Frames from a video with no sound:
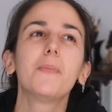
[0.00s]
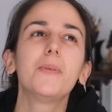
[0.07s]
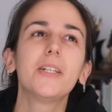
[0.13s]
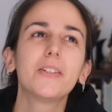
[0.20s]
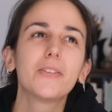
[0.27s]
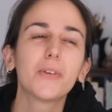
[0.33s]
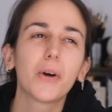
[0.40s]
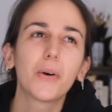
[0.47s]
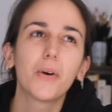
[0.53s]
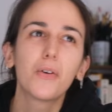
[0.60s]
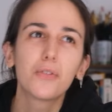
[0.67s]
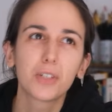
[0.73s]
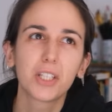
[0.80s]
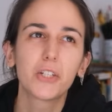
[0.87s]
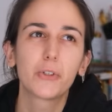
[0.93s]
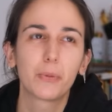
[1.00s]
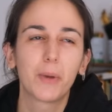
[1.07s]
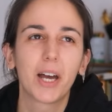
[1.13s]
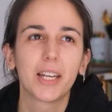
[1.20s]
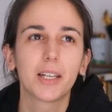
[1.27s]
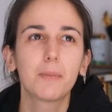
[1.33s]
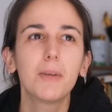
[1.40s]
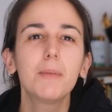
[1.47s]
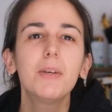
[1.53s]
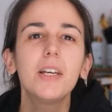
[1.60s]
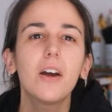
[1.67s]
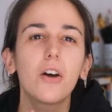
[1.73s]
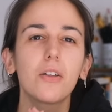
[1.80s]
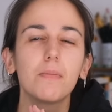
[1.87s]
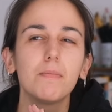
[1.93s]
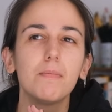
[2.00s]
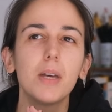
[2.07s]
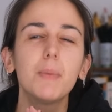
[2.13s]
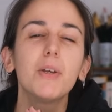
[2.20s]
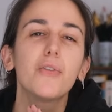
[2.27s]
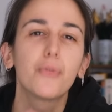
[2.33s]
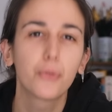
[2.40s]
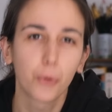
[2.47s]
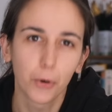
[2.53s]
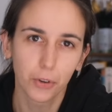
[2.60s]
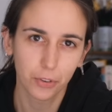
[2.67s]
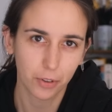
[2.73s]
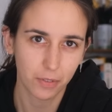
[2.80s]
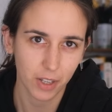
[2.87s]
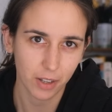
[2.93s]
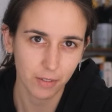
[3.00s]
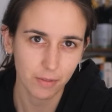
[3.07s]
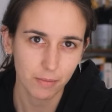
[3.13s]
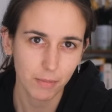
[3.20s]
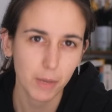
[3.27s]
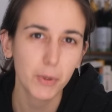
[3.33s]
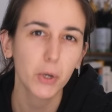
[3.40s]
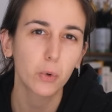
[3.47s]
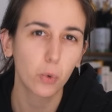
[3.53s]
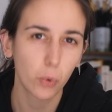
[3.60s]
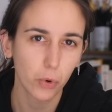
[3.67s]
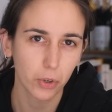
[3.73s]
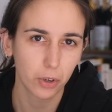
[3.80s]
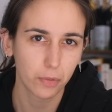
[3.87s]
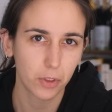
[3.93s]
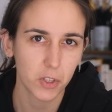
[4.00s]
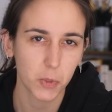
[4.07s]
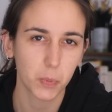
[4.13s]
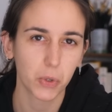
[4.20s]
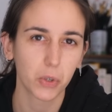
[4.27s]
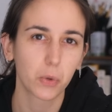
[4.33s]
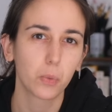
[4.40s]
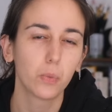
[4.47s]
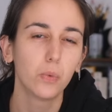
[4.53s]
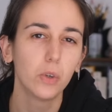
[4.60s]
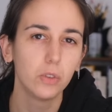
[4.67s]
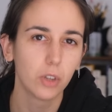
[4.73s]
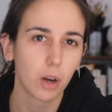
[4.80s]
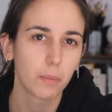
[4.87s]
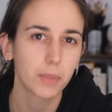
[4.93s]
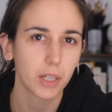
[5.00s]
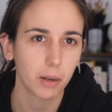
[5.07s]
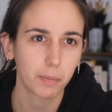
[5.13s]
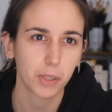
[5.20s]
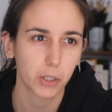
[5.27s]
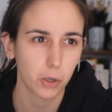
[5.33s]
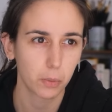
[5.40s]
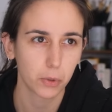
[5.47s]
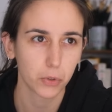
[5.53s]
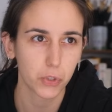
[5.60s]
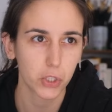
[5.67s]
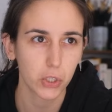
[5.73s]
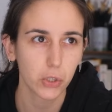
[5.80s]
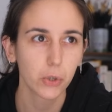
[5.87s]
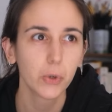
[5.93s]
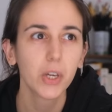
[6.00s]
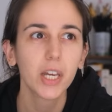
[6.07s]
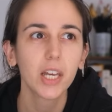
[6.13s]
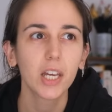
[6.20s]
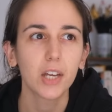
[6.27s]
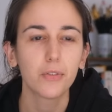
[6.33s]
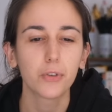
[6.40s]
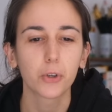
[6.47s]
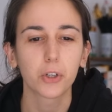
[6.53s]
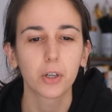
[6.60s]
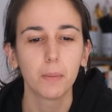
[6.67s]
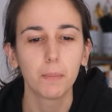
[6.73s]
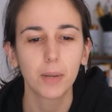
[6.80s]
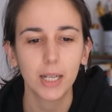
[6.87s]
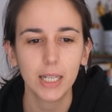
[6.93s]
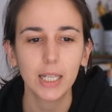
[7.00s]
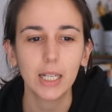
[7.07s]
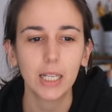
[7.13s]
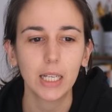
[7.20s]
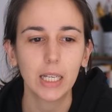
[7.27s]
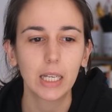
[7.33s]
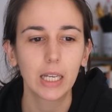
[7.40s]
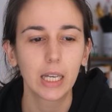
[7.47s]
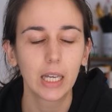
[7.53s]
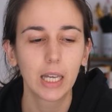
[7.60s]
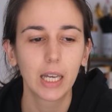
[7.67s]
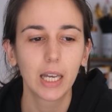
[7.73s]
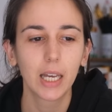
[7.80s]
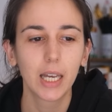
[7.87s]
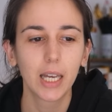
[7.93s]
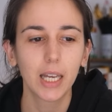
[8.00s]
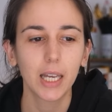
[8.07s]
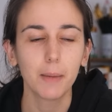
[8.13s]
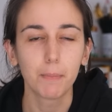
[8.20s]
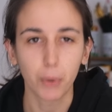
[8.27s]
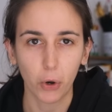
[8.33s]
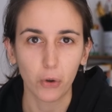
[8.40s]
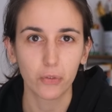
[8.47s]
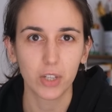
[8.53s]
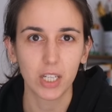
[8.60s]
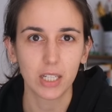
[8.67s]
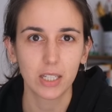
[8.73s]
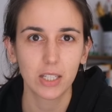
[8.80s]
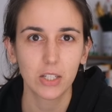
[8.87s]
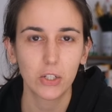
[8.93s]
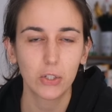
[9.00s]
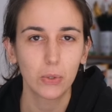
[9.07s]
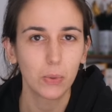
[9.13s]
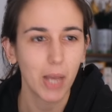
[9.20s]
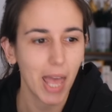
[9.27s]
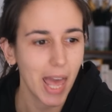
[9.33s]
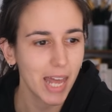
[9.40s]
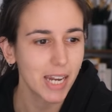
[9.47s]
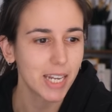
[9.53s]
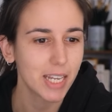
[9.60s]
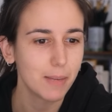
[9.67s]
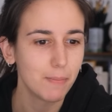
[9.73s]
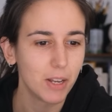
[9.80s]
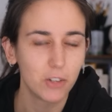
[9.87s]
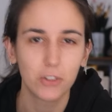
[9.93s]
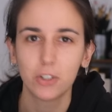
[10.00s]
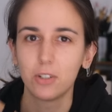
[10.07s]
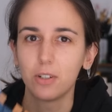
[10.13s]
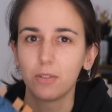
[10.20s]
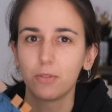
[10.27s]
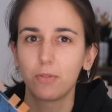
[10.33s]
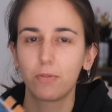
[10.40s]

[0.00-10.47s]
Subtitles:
being overly dramatic. Maybe a fourth of it. Maybe a quarter of this book will not be applicable to you if you're completely impervious to any mention of